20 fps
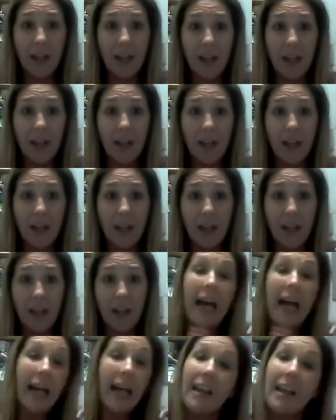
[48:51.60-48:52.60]
I
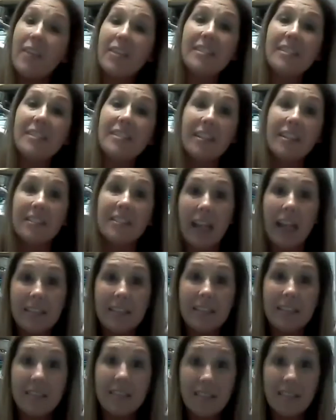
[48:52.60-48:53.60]
try to highlight the
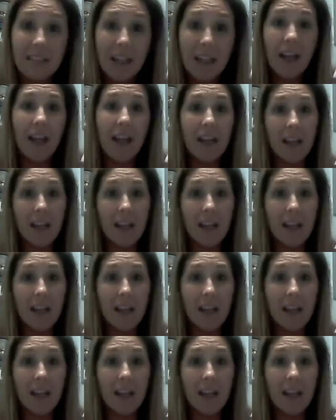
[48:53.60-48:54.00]
successes,